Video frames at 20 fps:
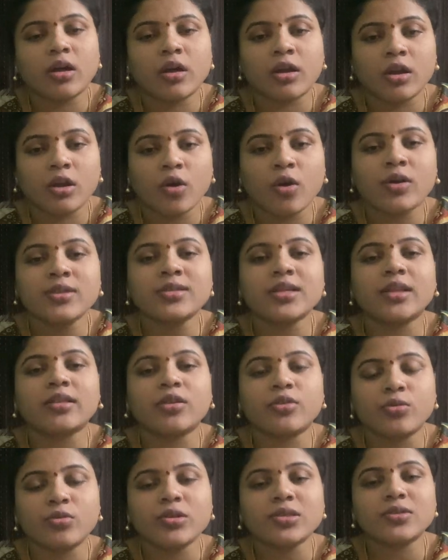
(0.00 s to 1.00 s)
laws and
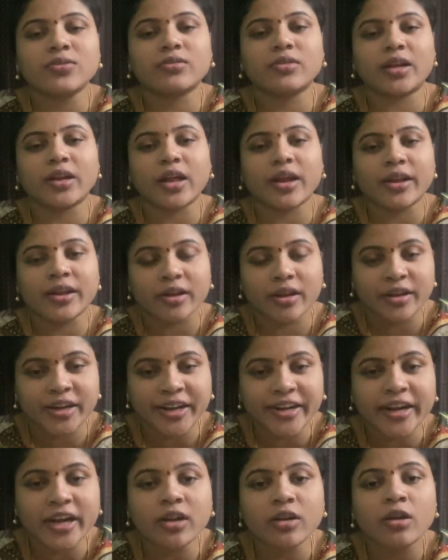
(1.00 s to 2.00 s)
the rules that are
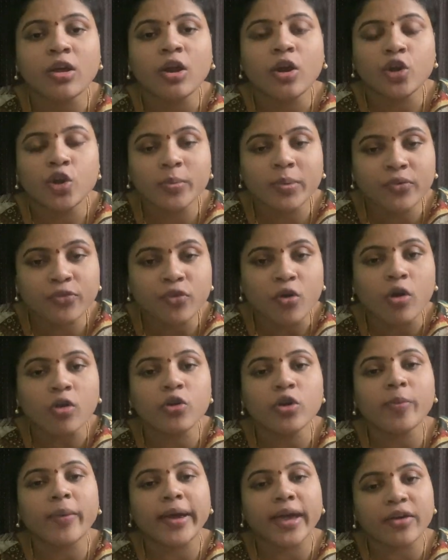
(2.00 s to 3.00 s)
needed to be
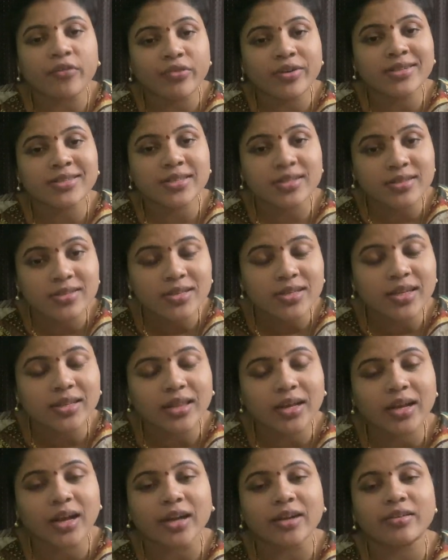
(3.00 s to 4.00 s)
followed by every citizen in
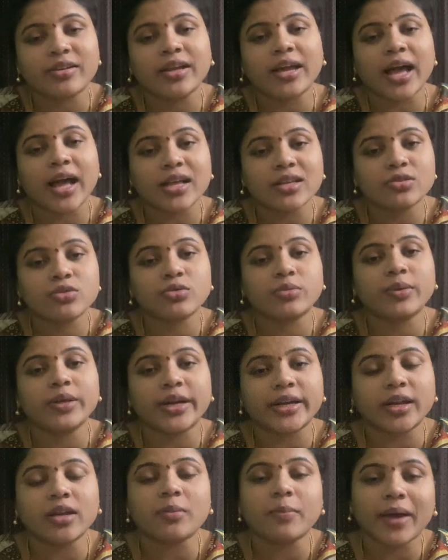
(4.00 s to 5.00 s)
the country has to be
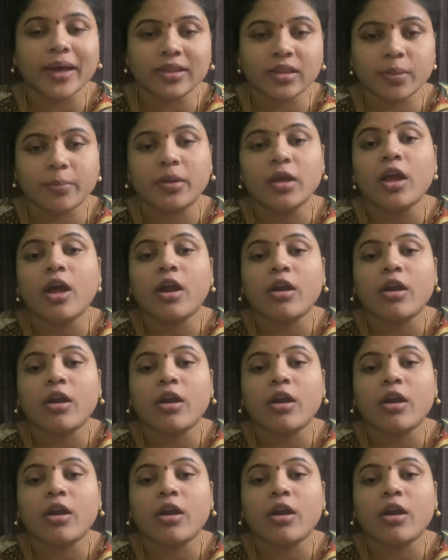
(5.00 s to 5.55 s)
written by them,